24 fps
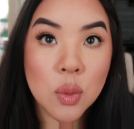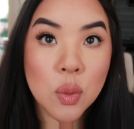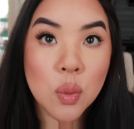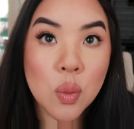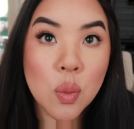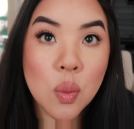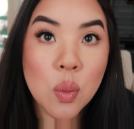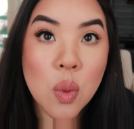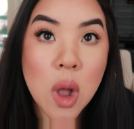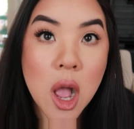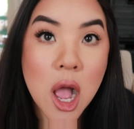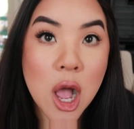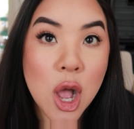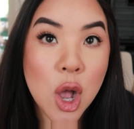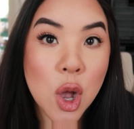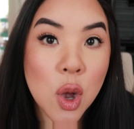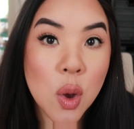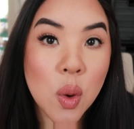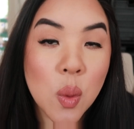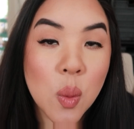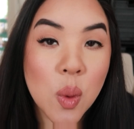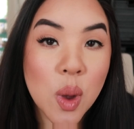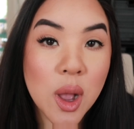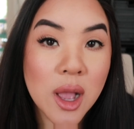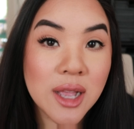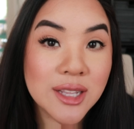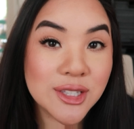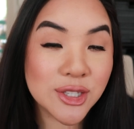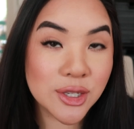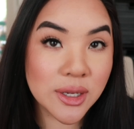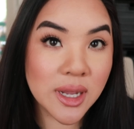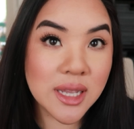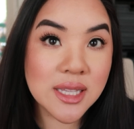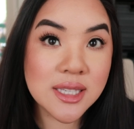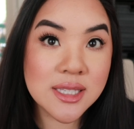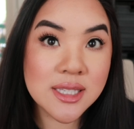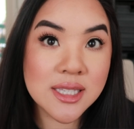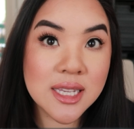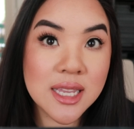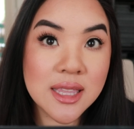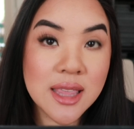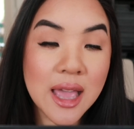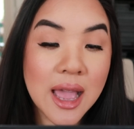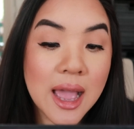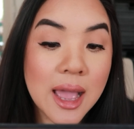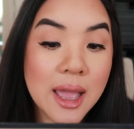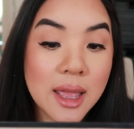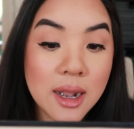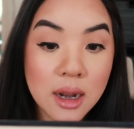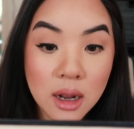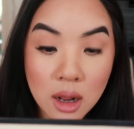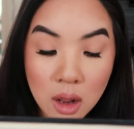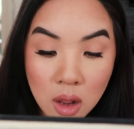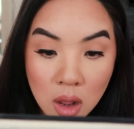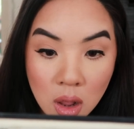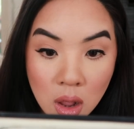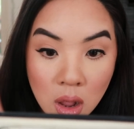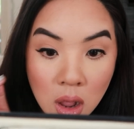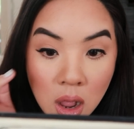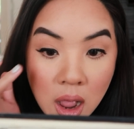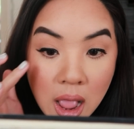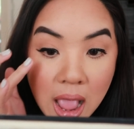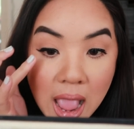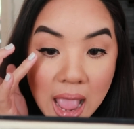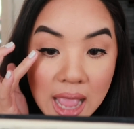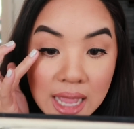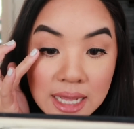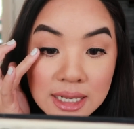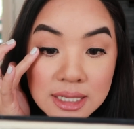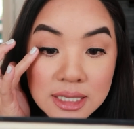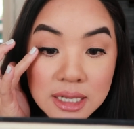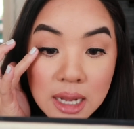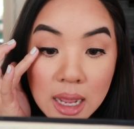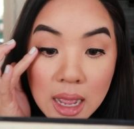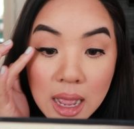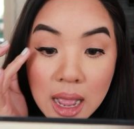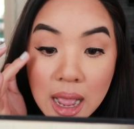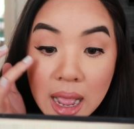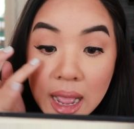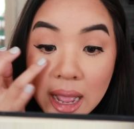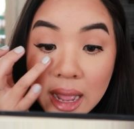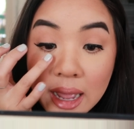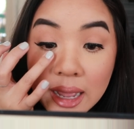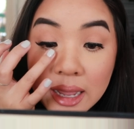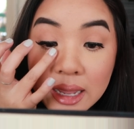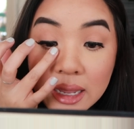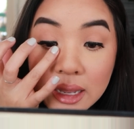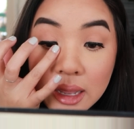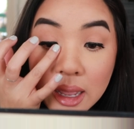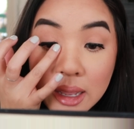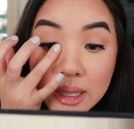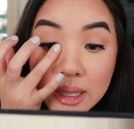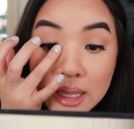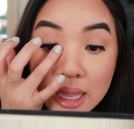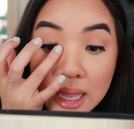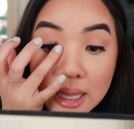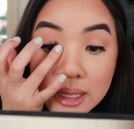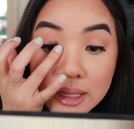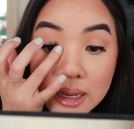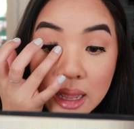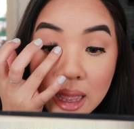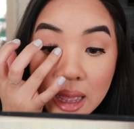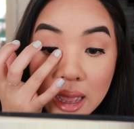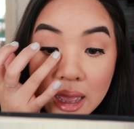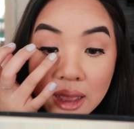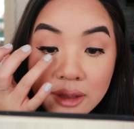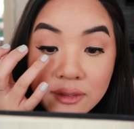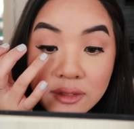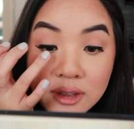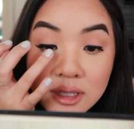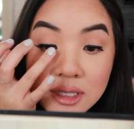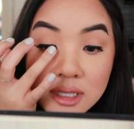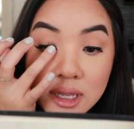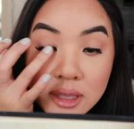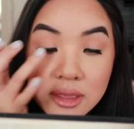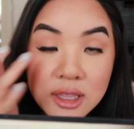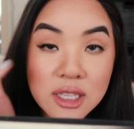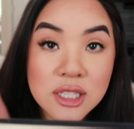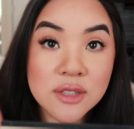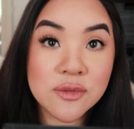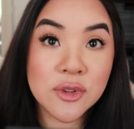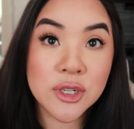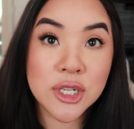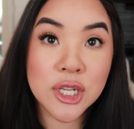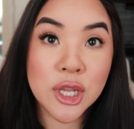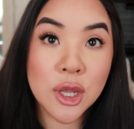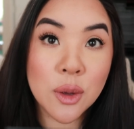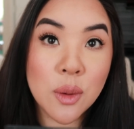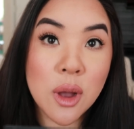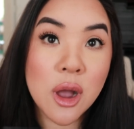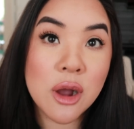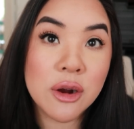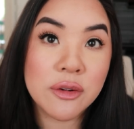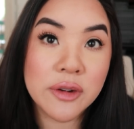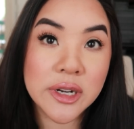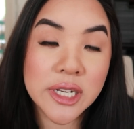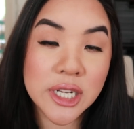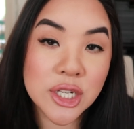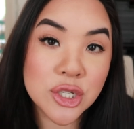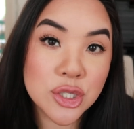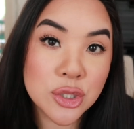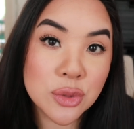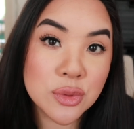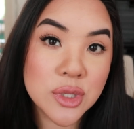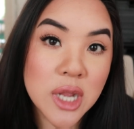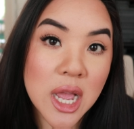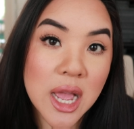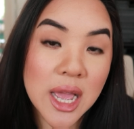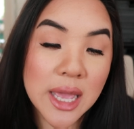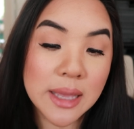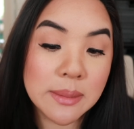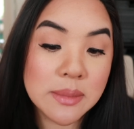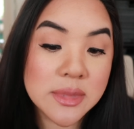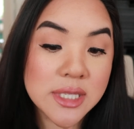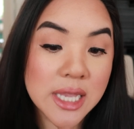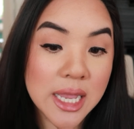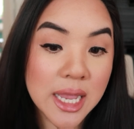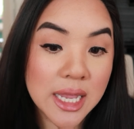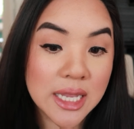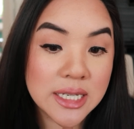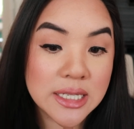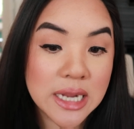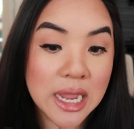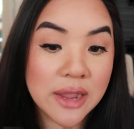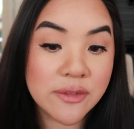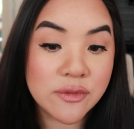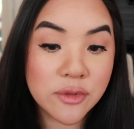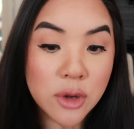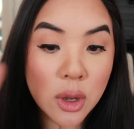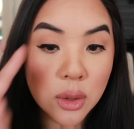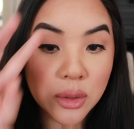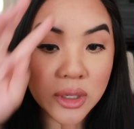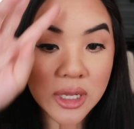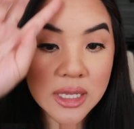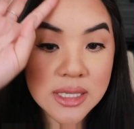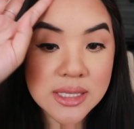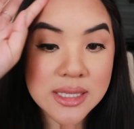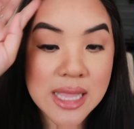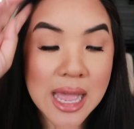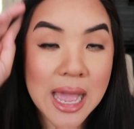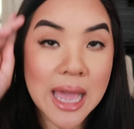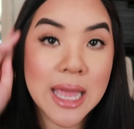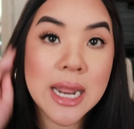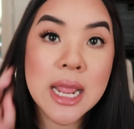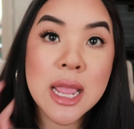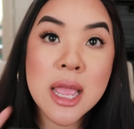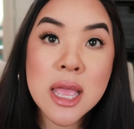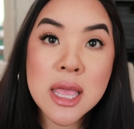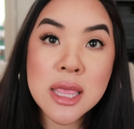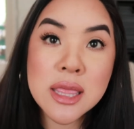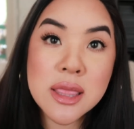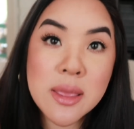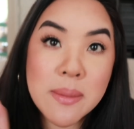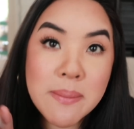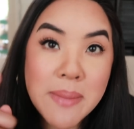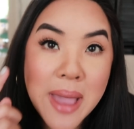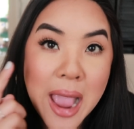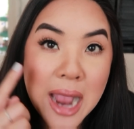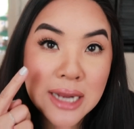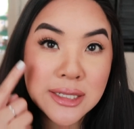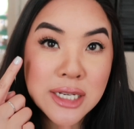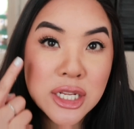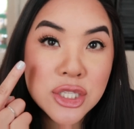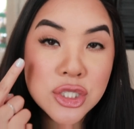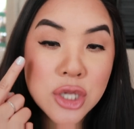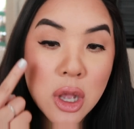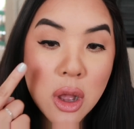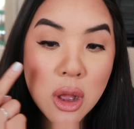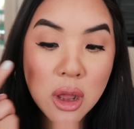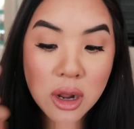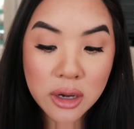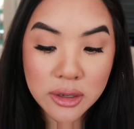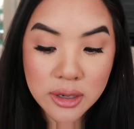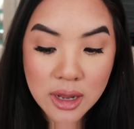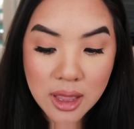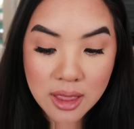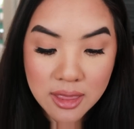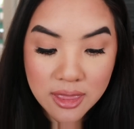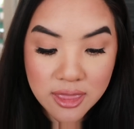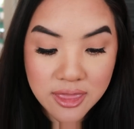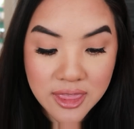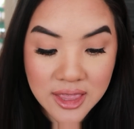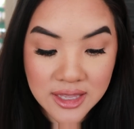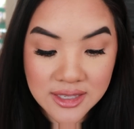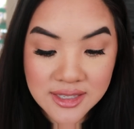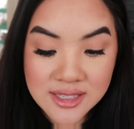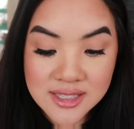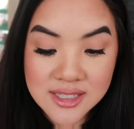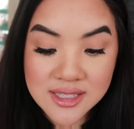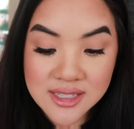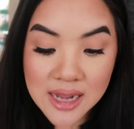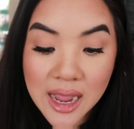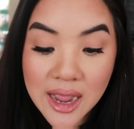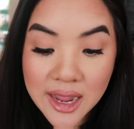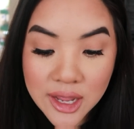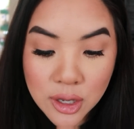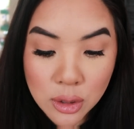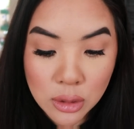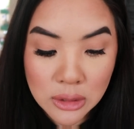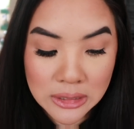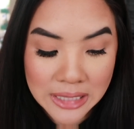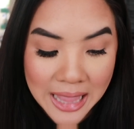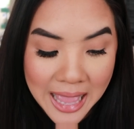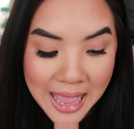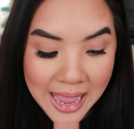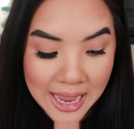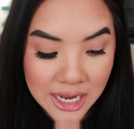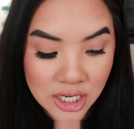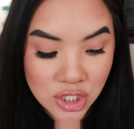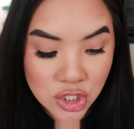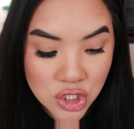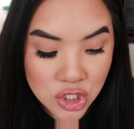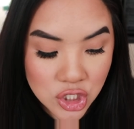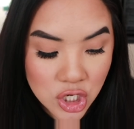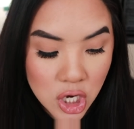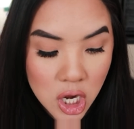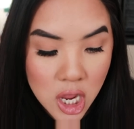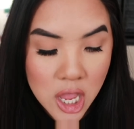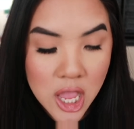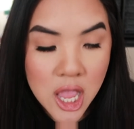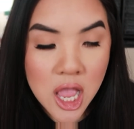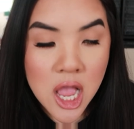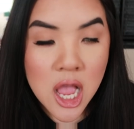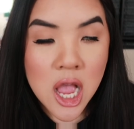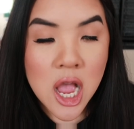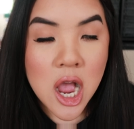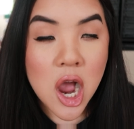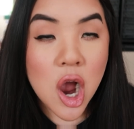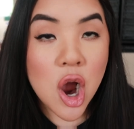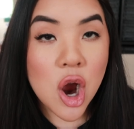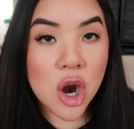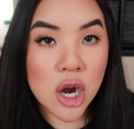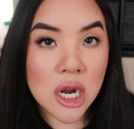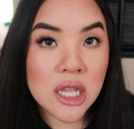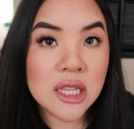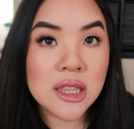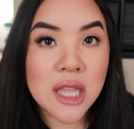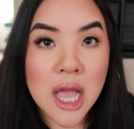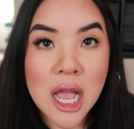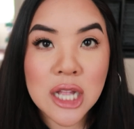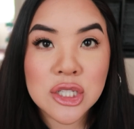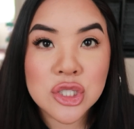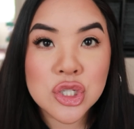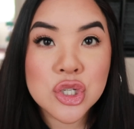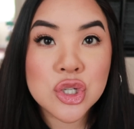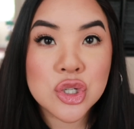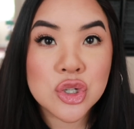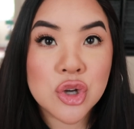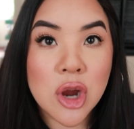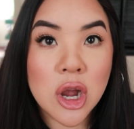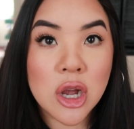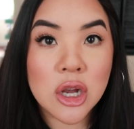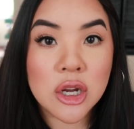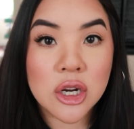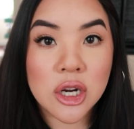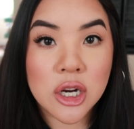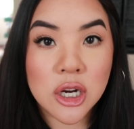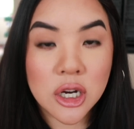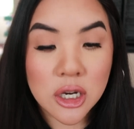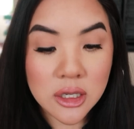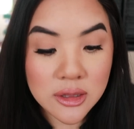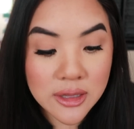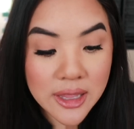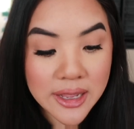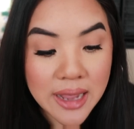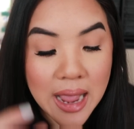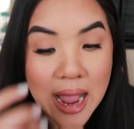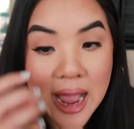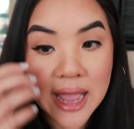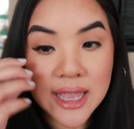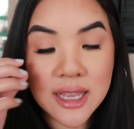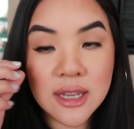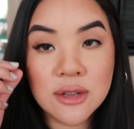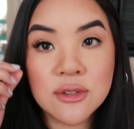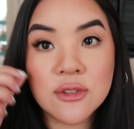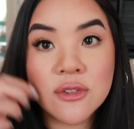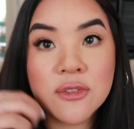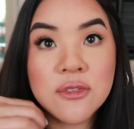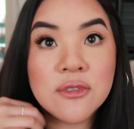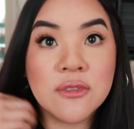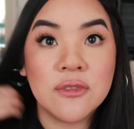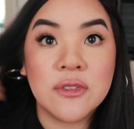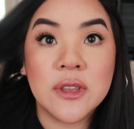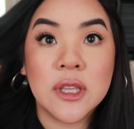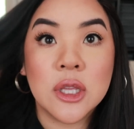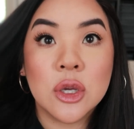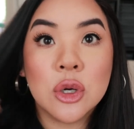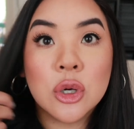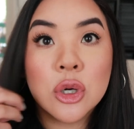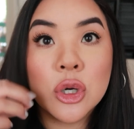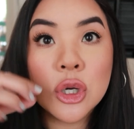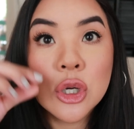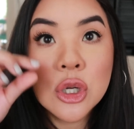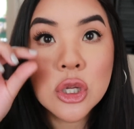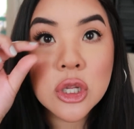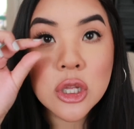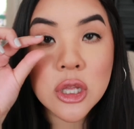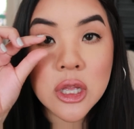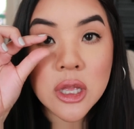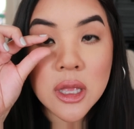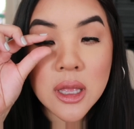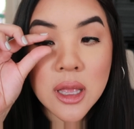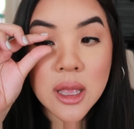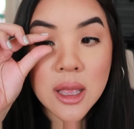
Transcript: Whoa. Do you guys see that? And I, again, have done this video already two times and I've noticed that the magnets on this style lash are a lot stronger. Like I can feel